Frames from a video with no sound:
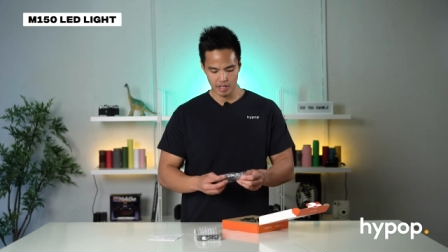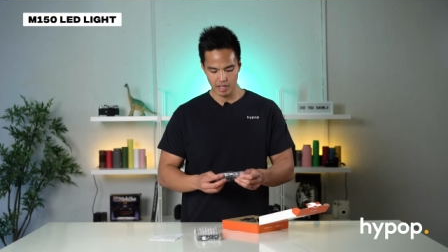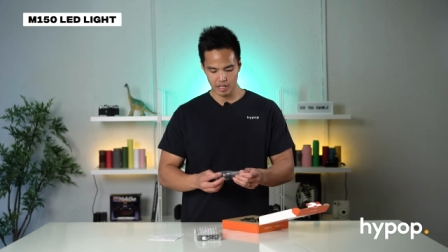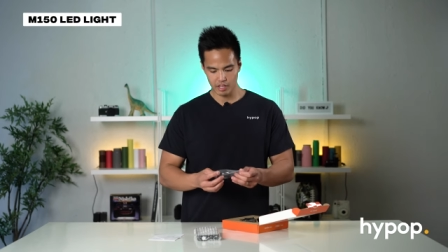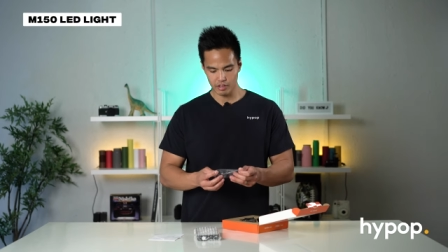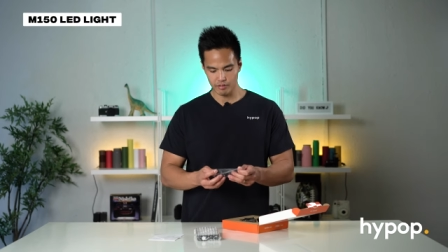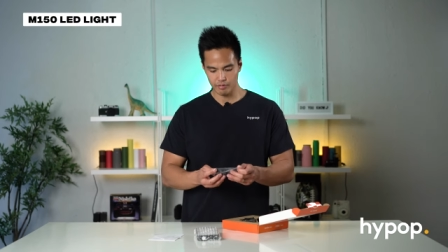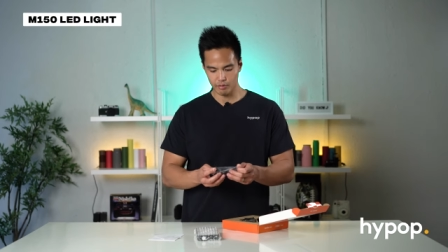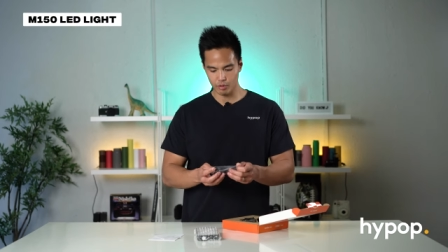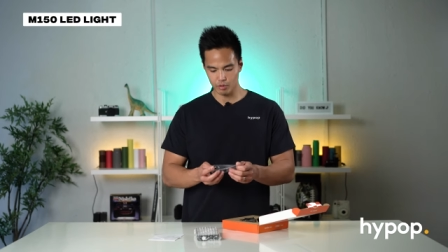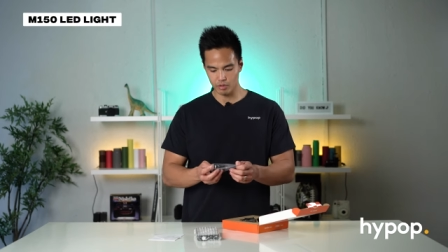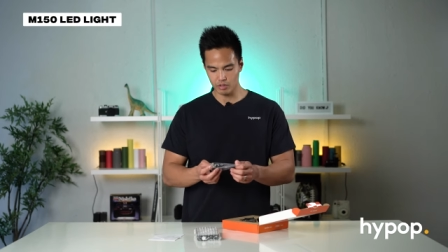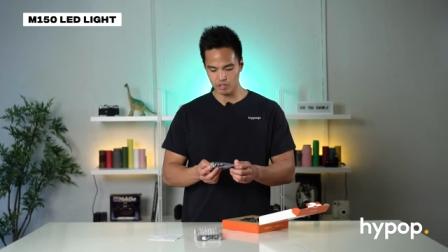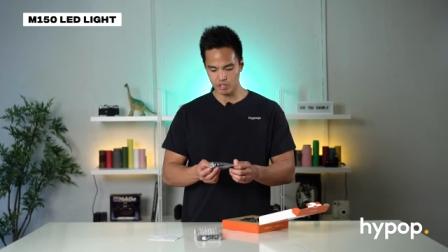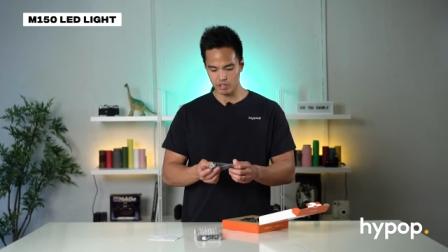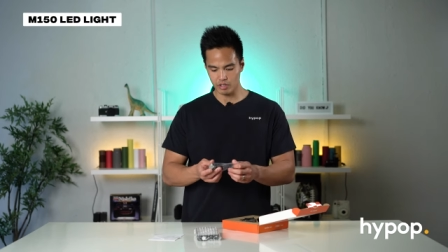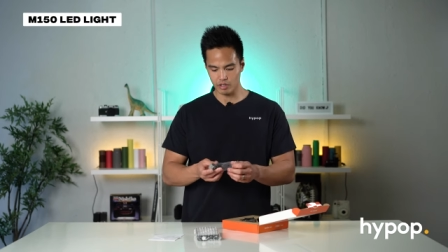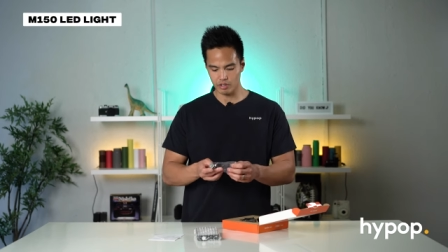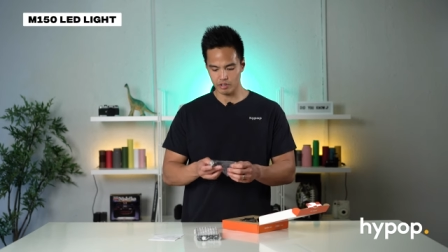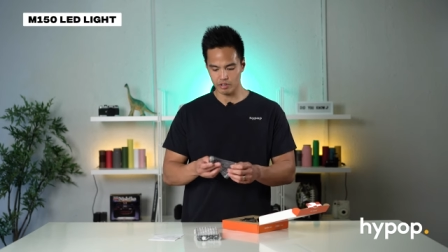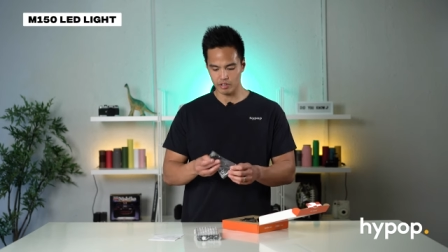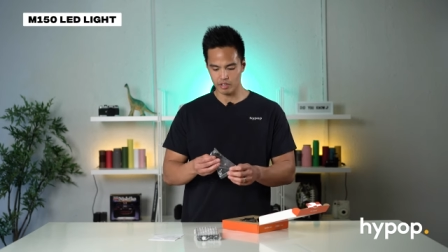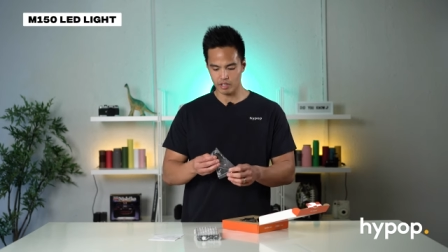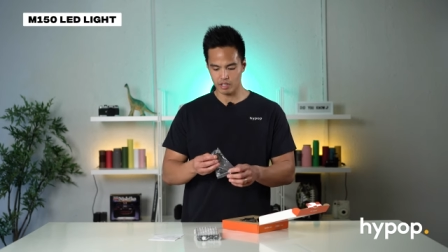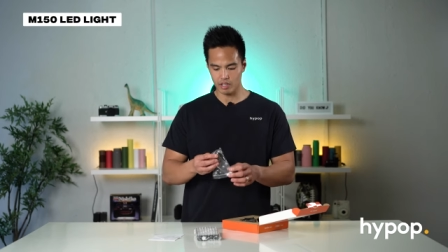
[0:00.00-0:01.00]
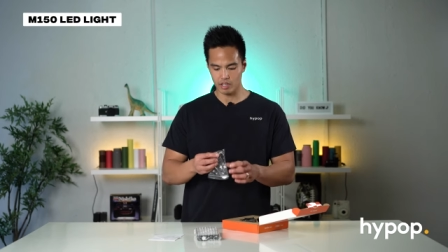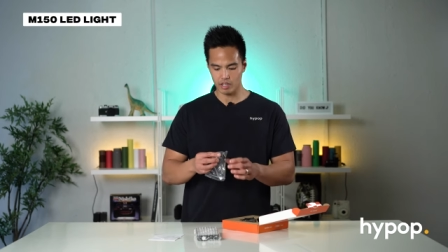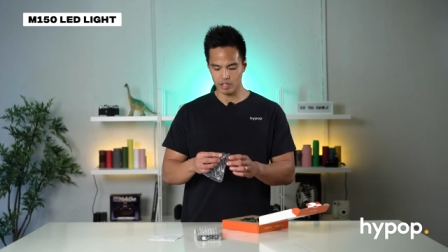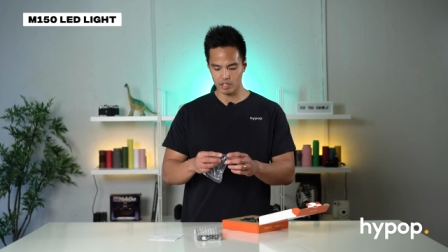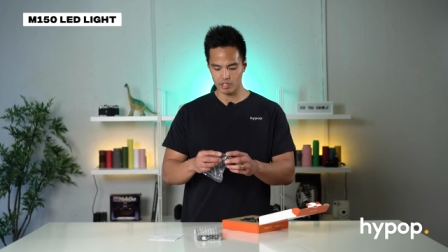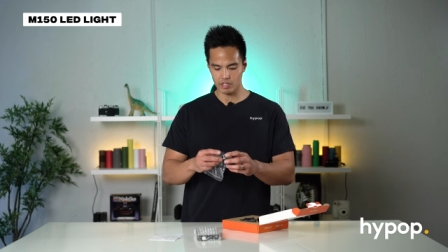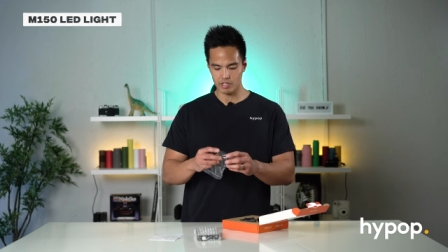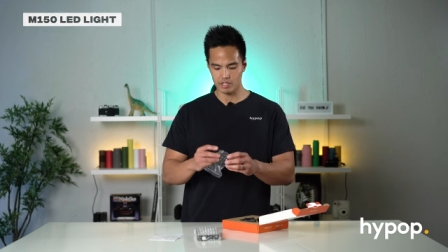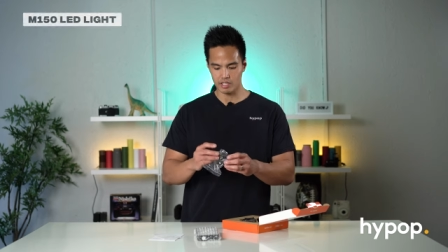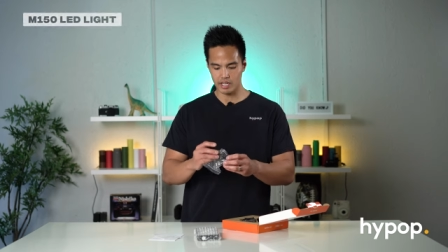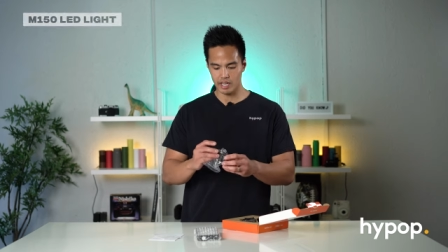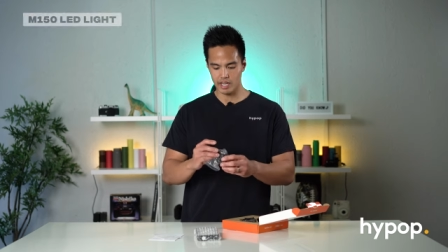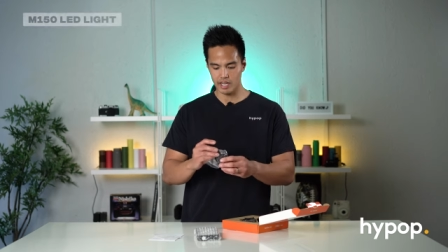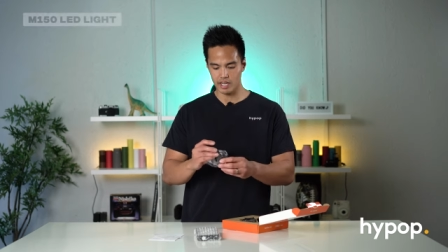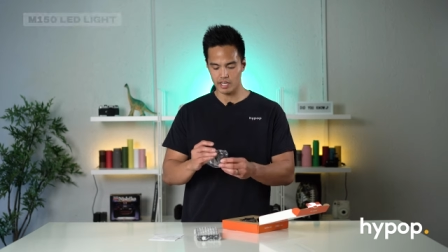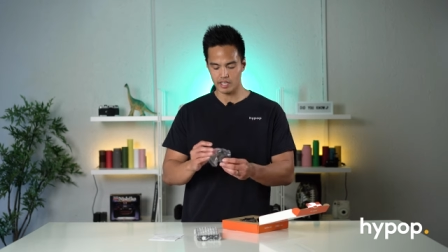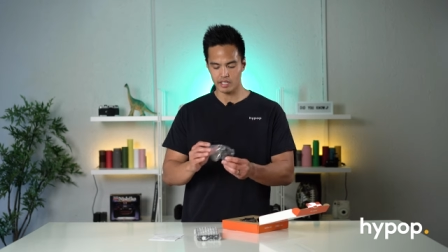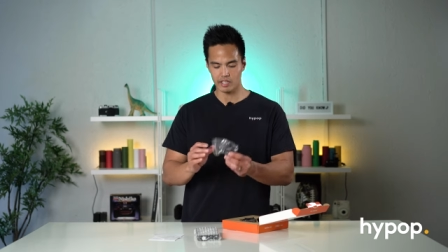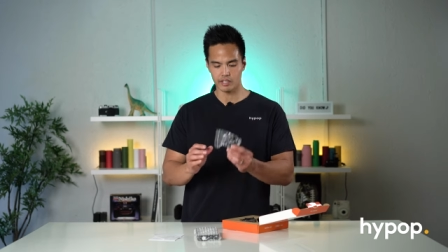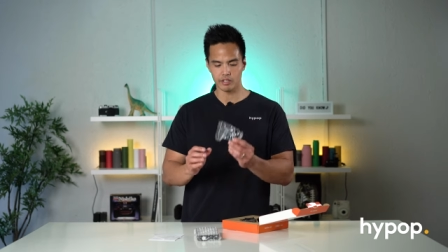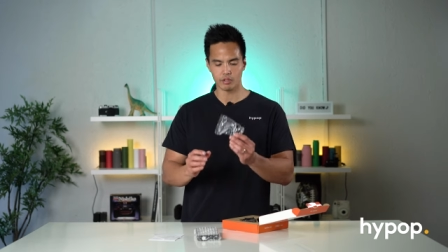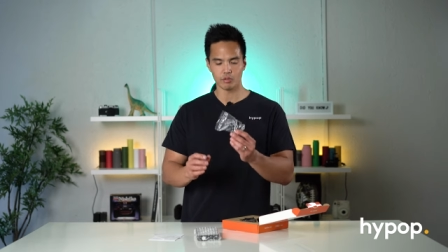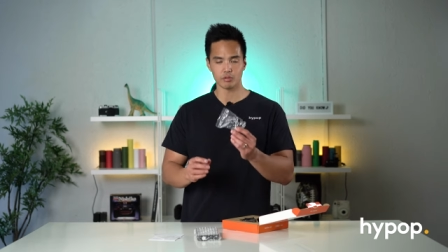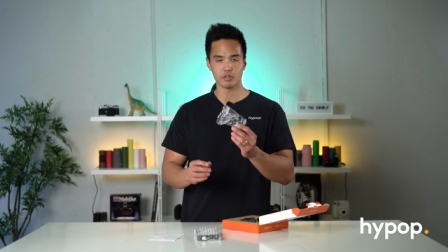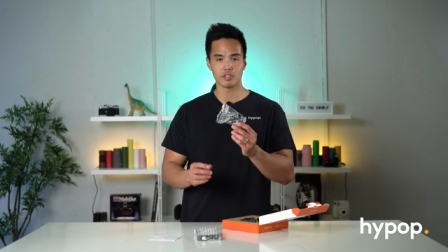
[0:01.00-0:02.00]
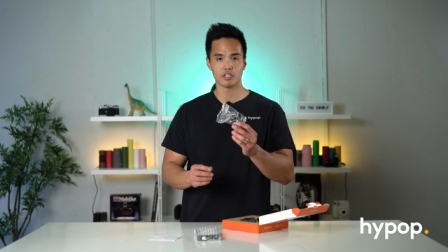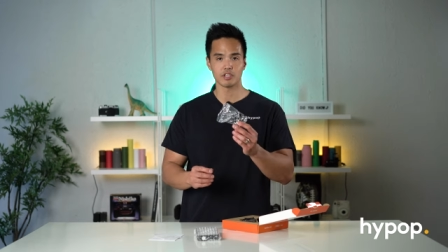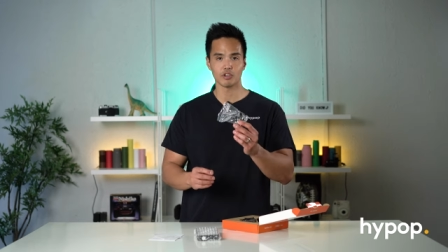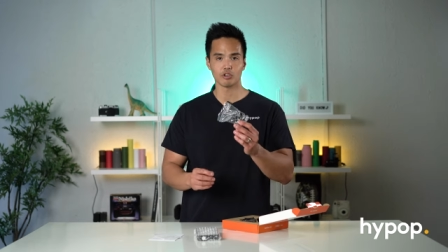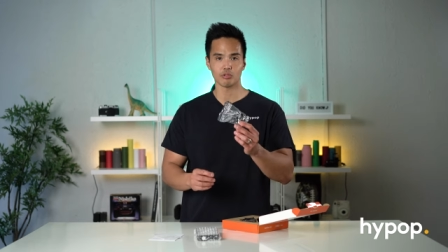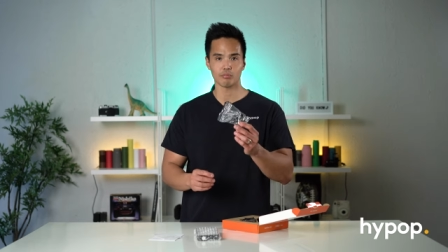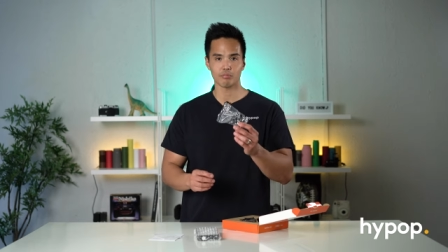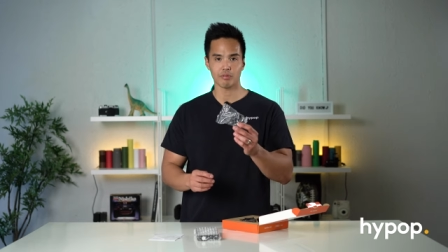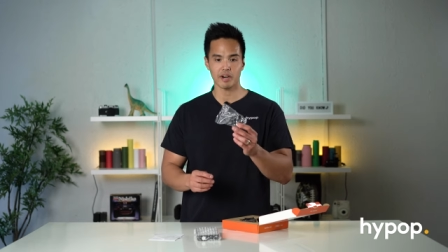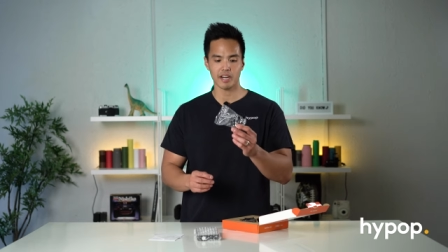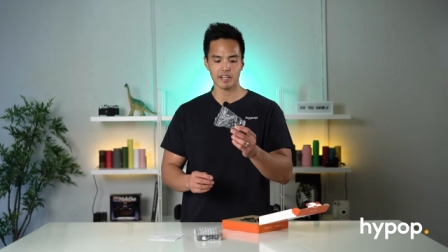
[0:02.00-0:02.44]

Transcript: and you've also got a little tilt